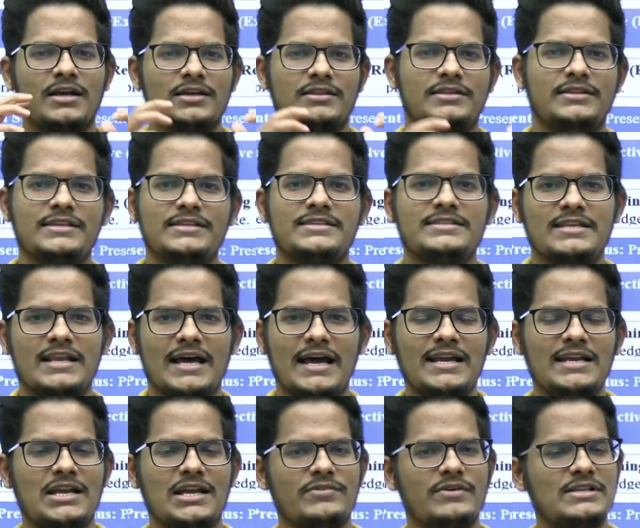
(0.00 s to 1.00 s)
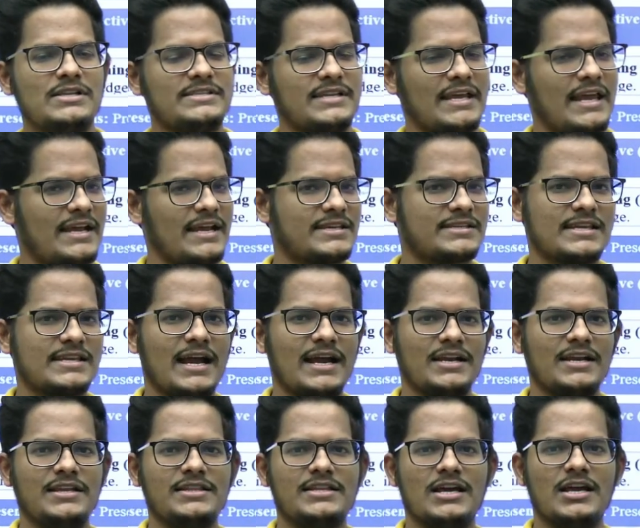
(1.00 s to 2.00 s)
these 9 levels.
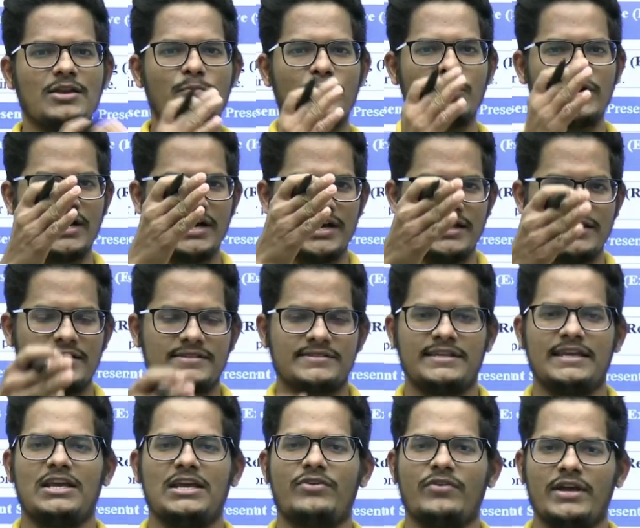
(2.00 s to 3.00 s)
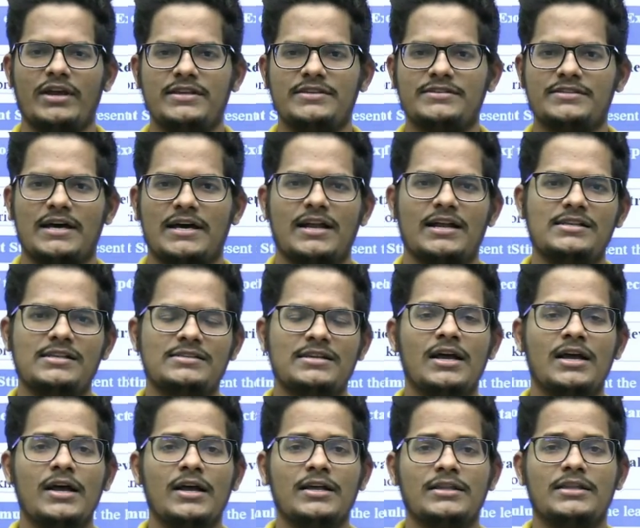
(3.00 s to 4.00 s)
Exactly, they'll put it in the sequence, or else
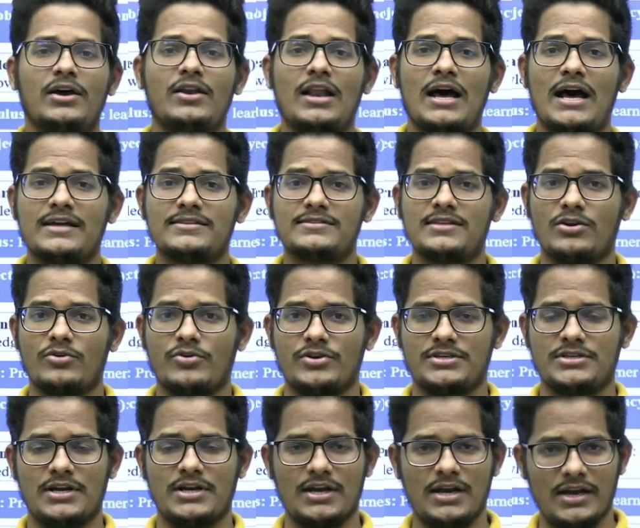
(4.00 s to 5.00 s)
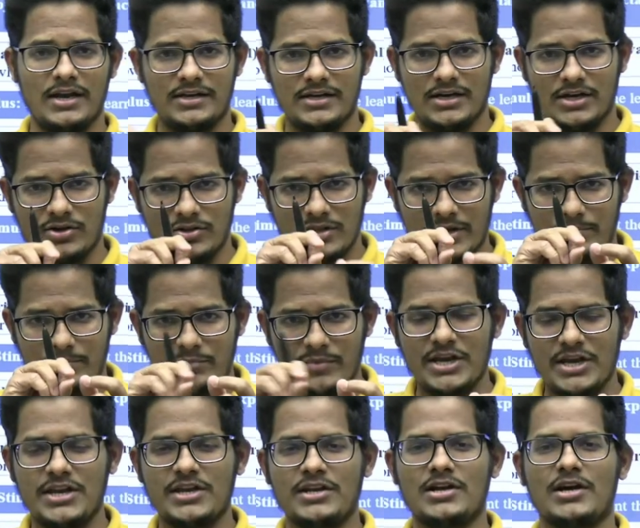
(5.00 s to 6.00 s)
they'll ask the question related to the
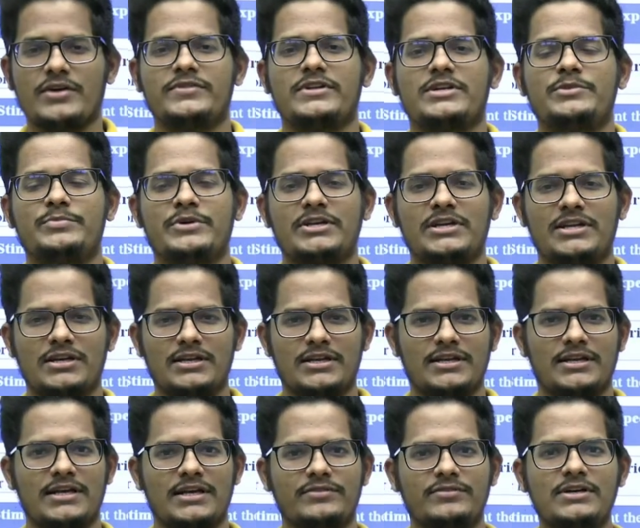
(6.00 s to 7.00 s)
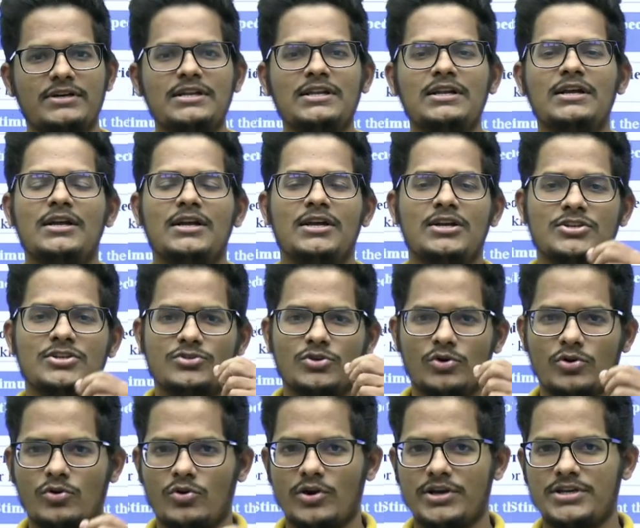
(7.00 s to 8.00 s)
meaning of that particular level.
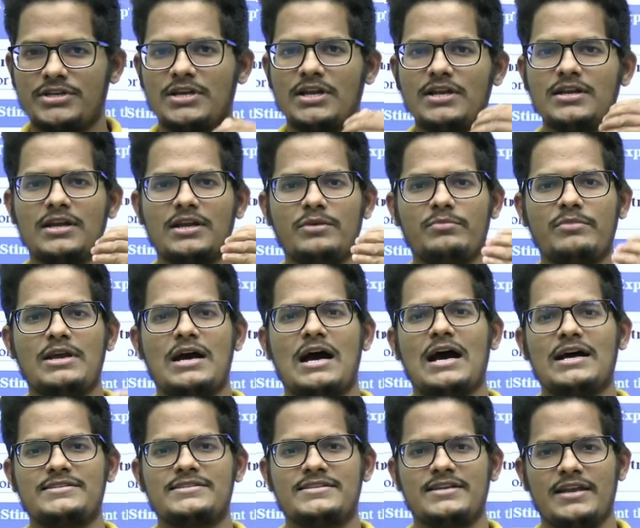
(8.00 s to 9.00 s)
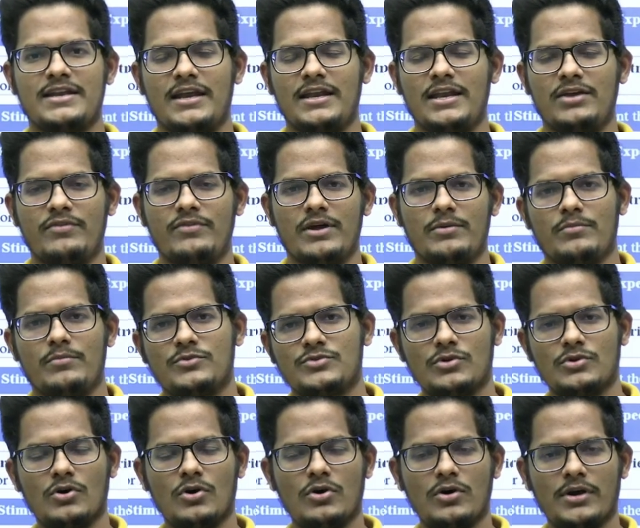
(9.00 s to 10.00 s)
So question can be asked in any way.
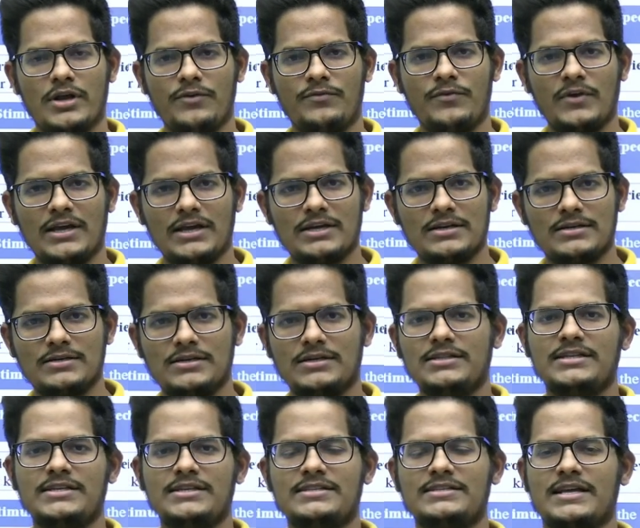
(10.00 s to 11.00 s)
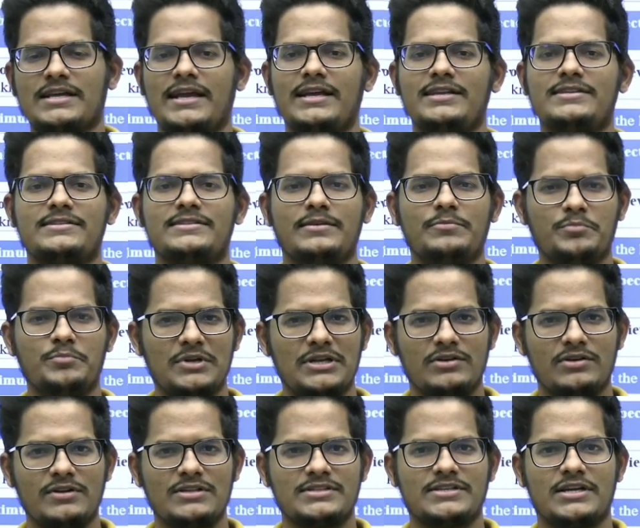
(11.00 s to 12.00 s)
So if you can learn these 9 simple
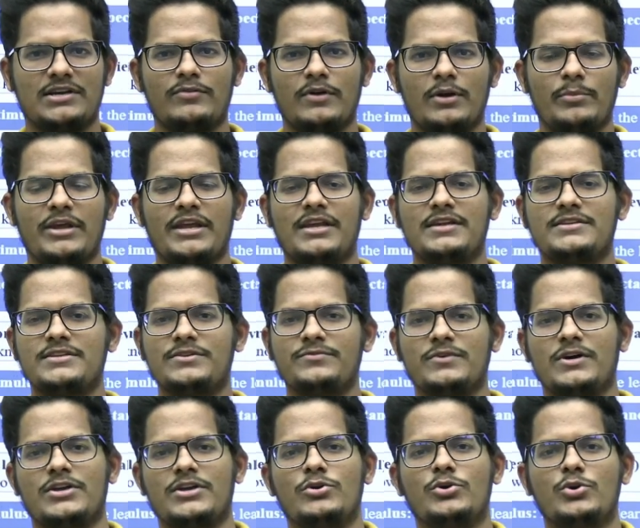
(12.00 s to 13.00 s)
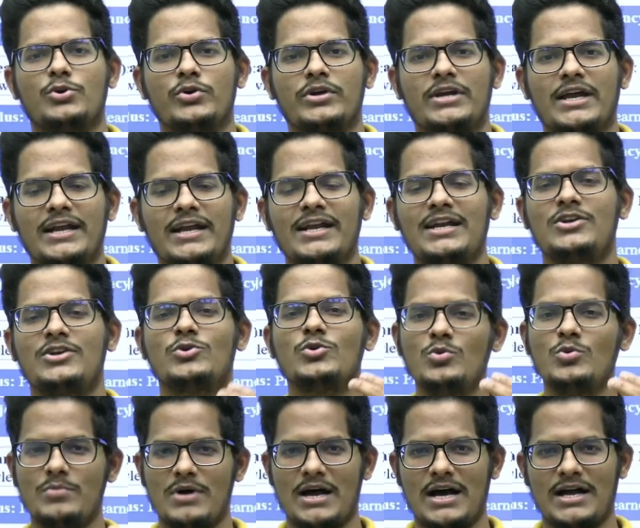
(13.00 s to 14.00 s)
levels, it will be easy for you to get a
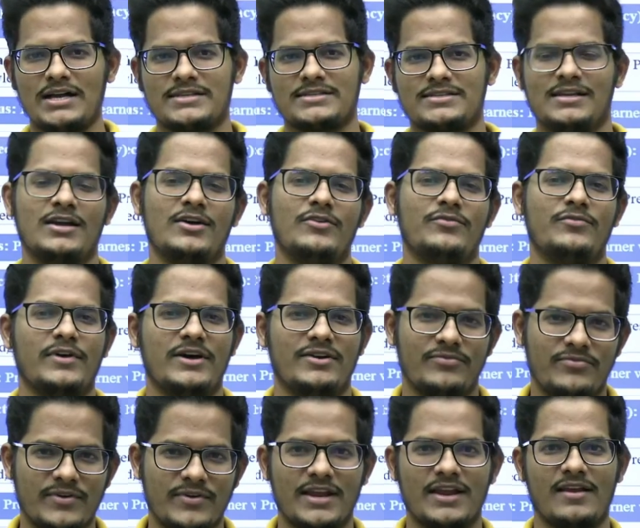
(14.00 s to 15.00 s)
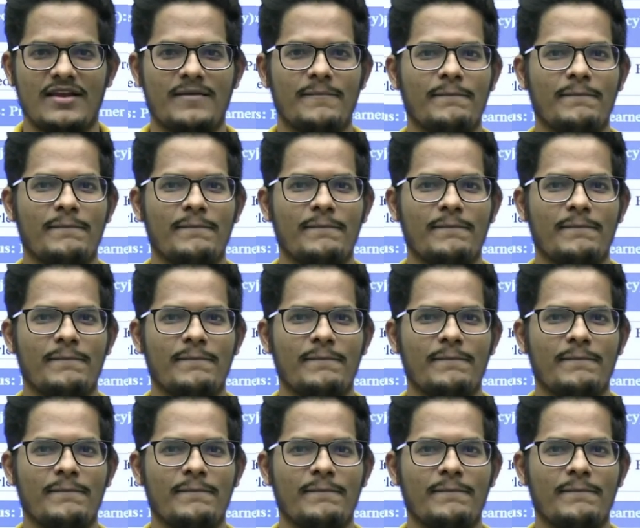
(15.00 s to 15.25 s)
2 marks for free.